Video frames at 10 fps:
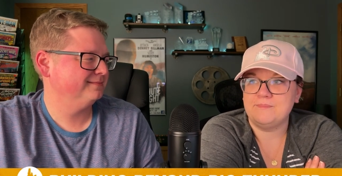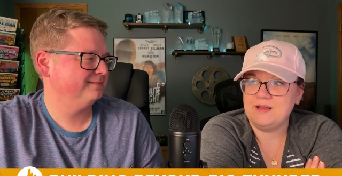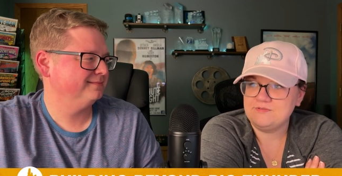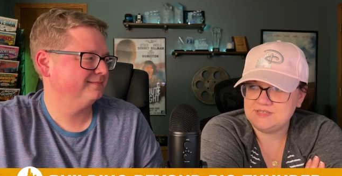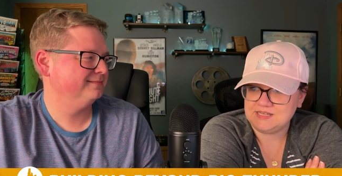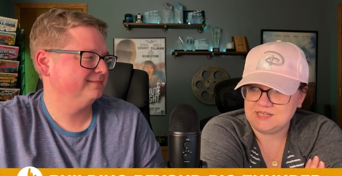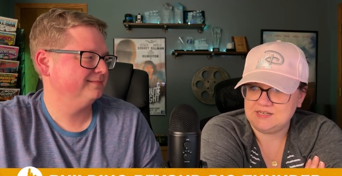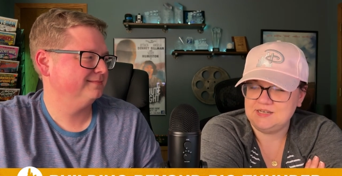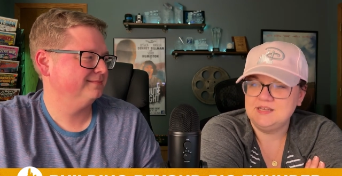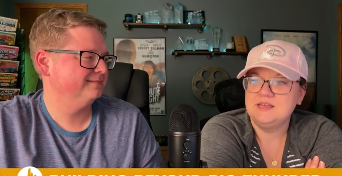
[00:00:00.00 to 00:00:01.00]

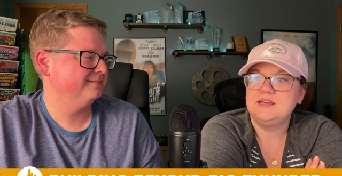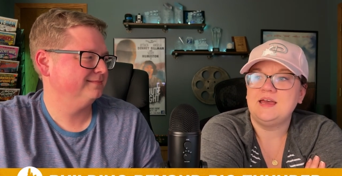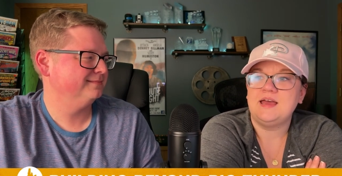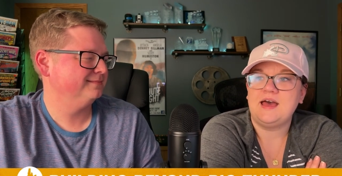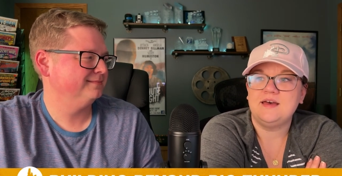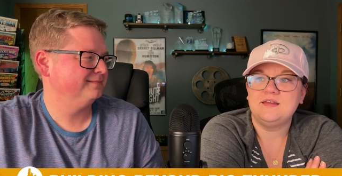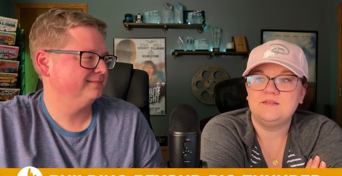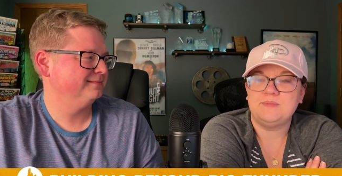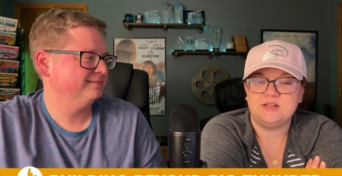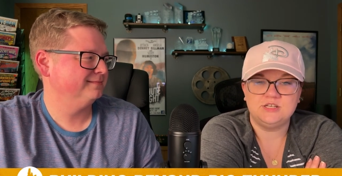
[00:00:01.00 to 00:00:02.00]
Speaker 1: Mountain at
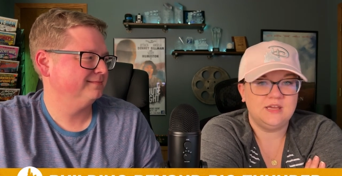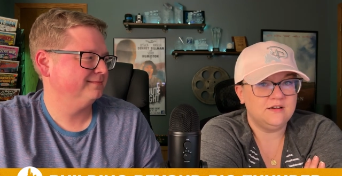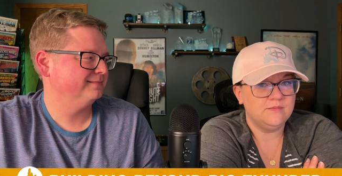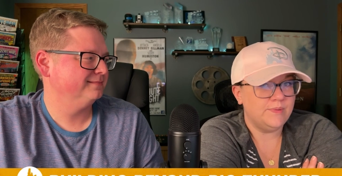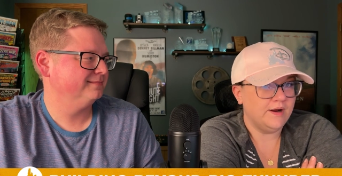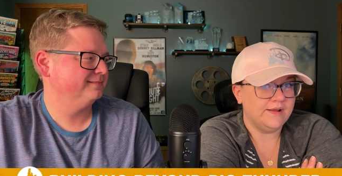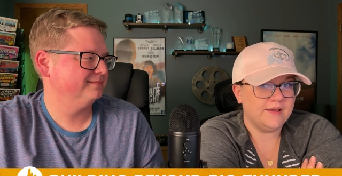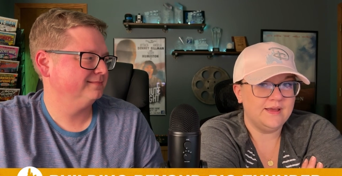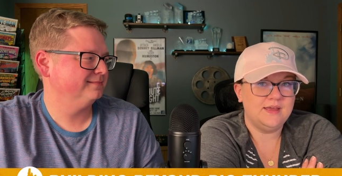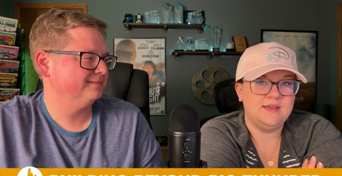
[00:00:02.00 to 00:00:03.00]
Magic Kingdom Park
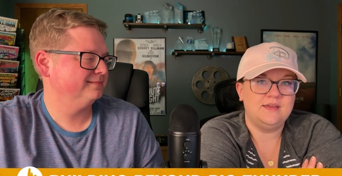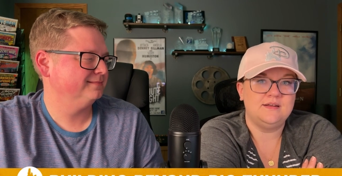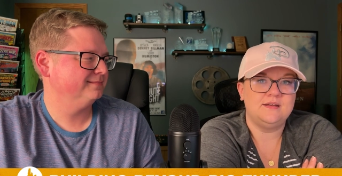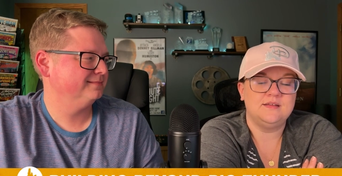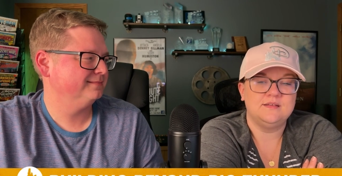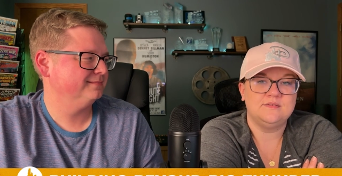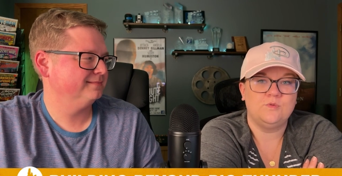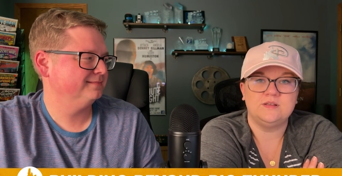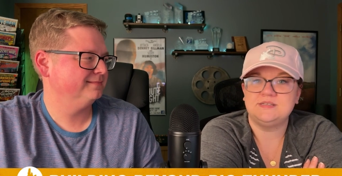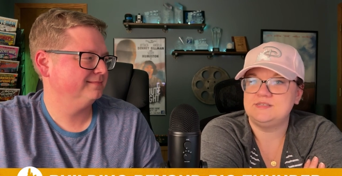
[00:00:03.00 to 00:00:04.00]
in
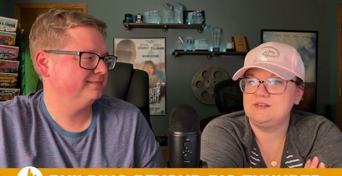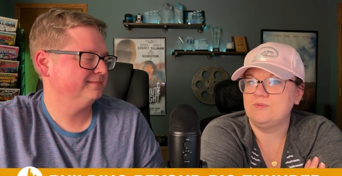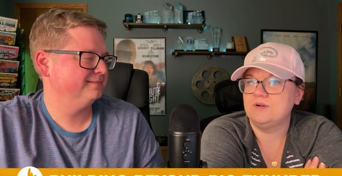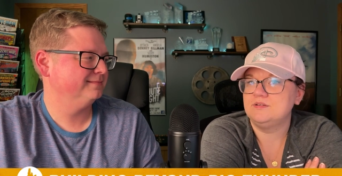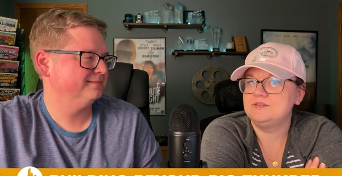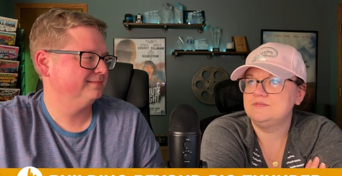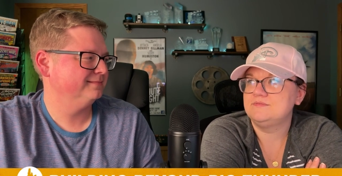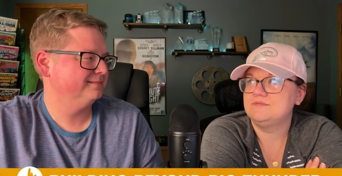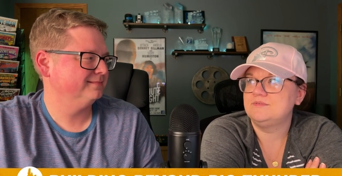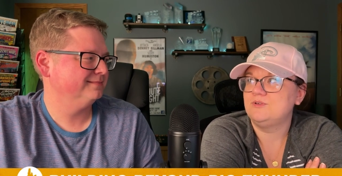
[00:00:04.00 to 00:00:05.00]
Walt Disney World,
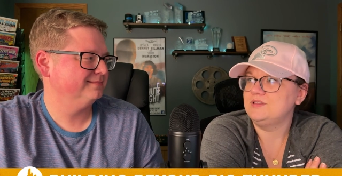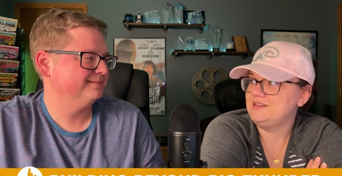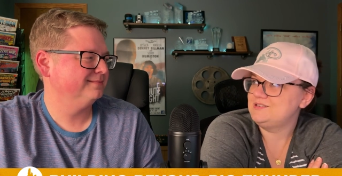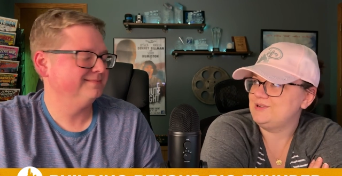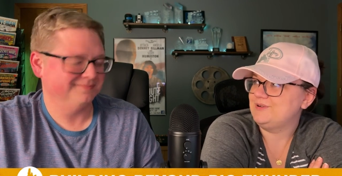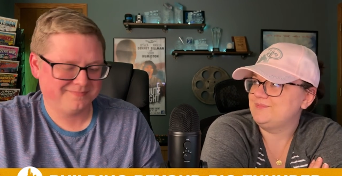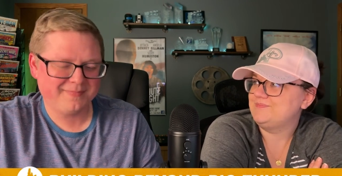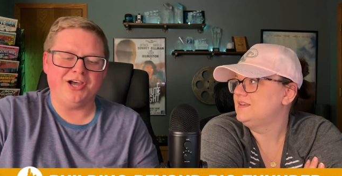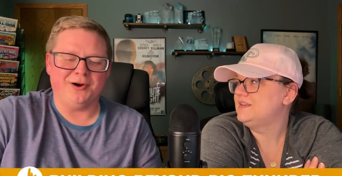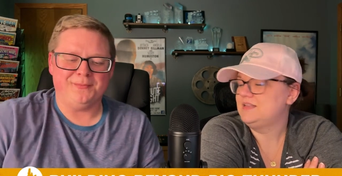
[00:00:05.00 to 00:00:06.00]
Orlando.
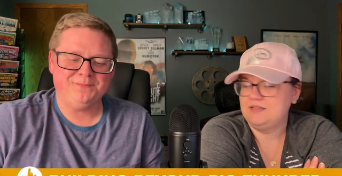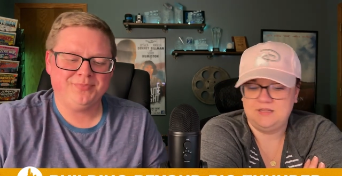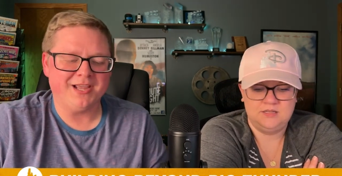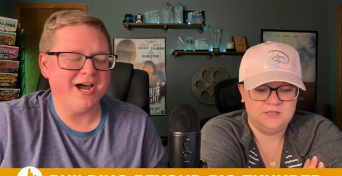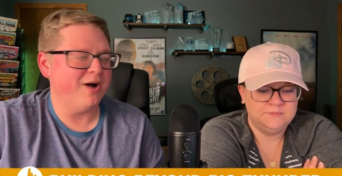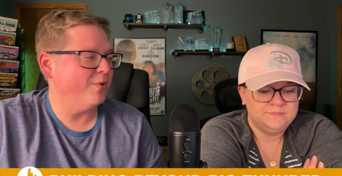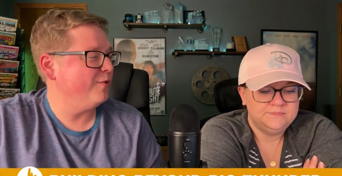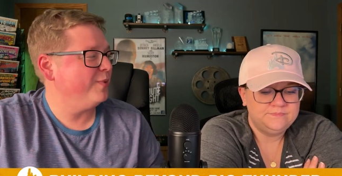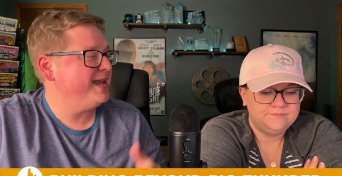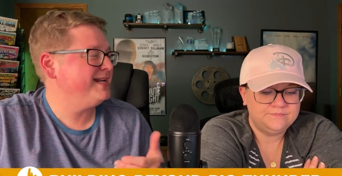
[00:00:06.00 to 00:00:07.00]
Speaker 2: So, uh, what
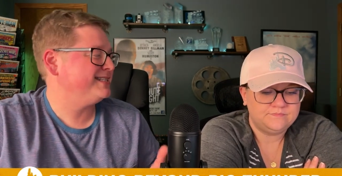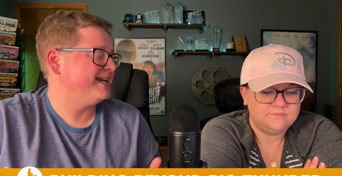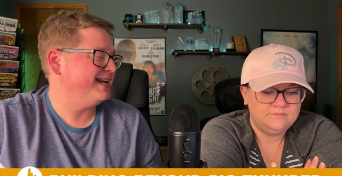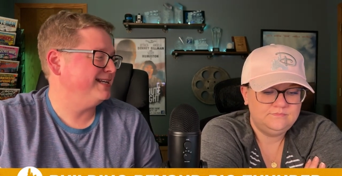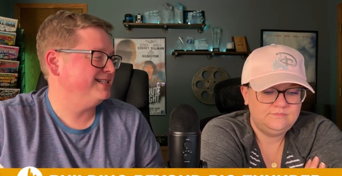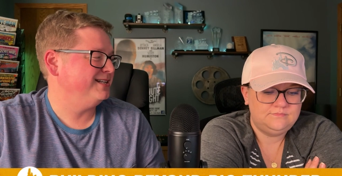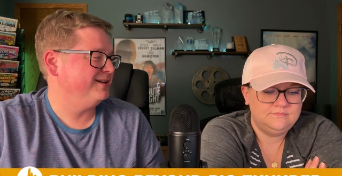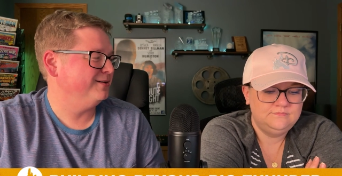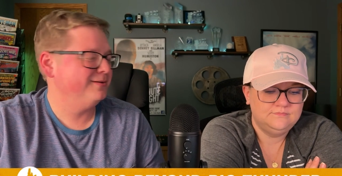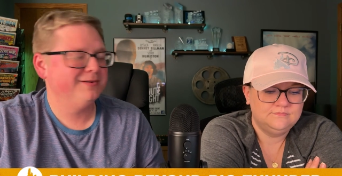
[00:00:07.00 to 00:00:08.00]
we decided to
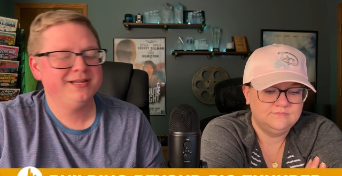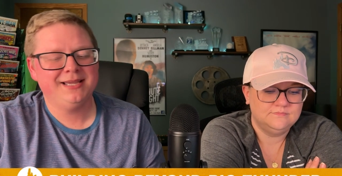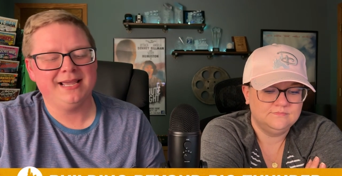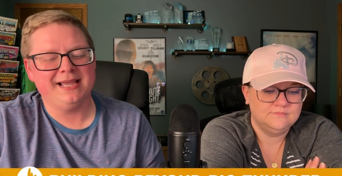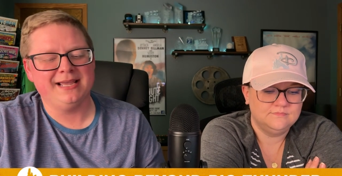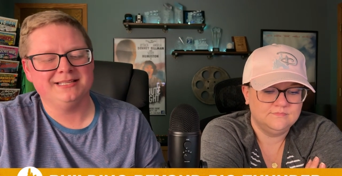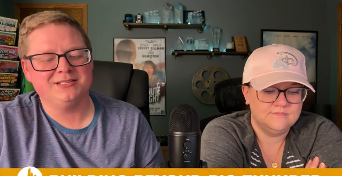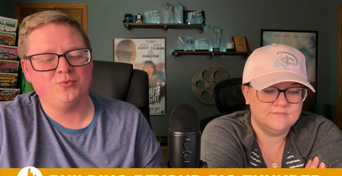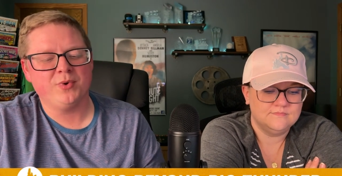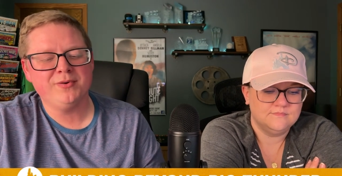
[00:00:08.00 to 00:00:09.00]
do
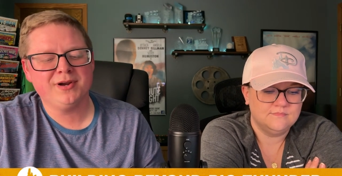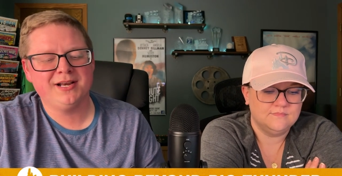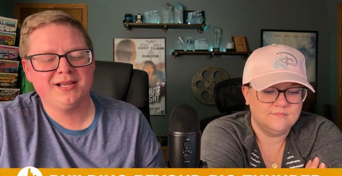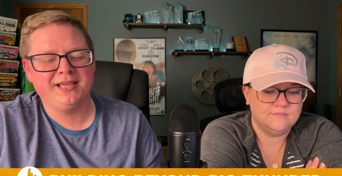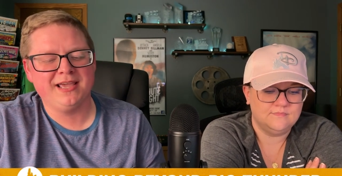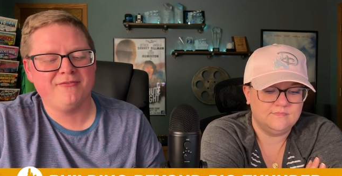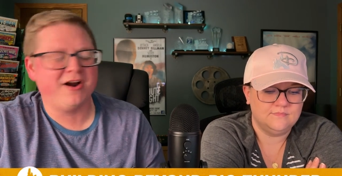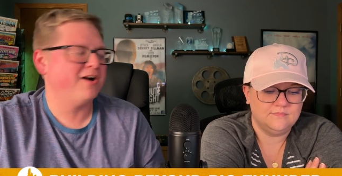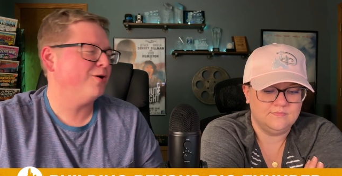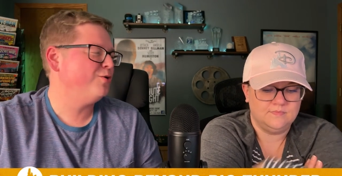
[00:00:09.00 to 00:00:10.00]
is we were going to give
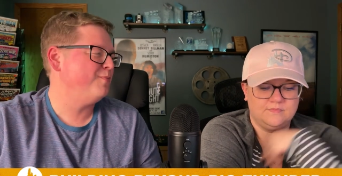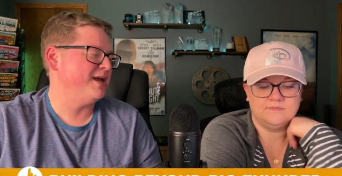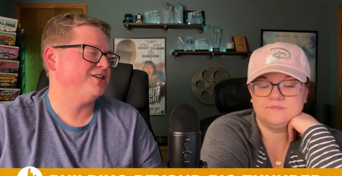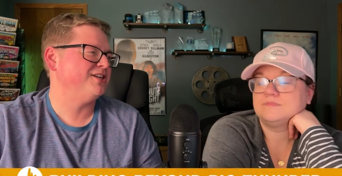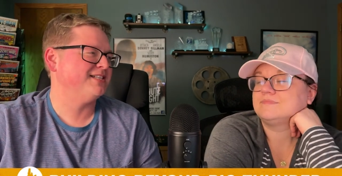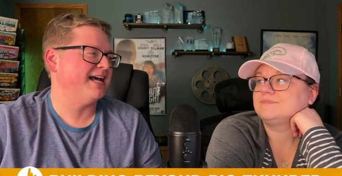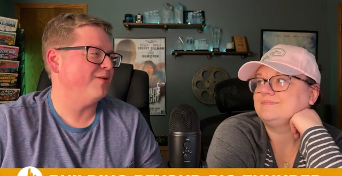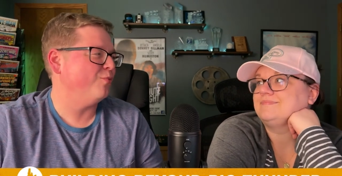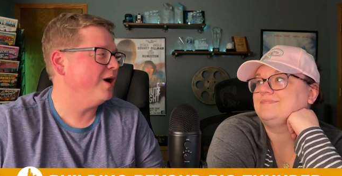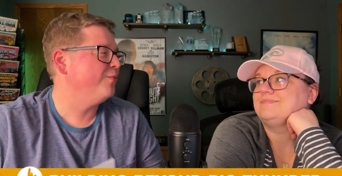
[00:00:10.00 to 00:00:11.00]
our own pitches
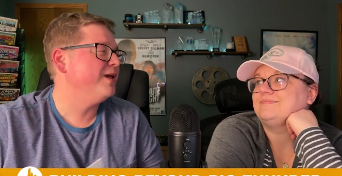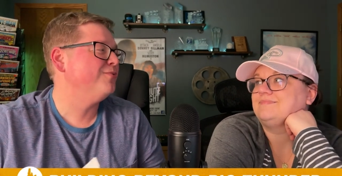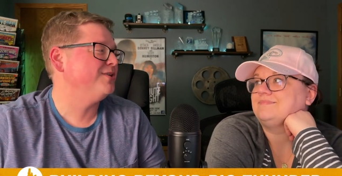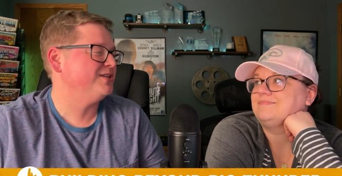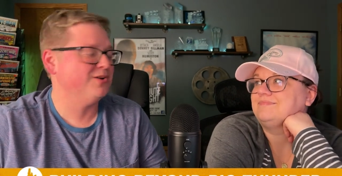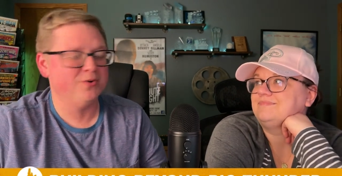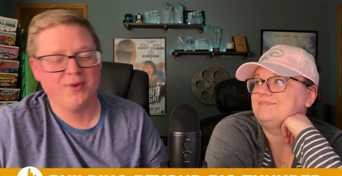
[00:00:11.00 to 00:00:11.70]
on what we would do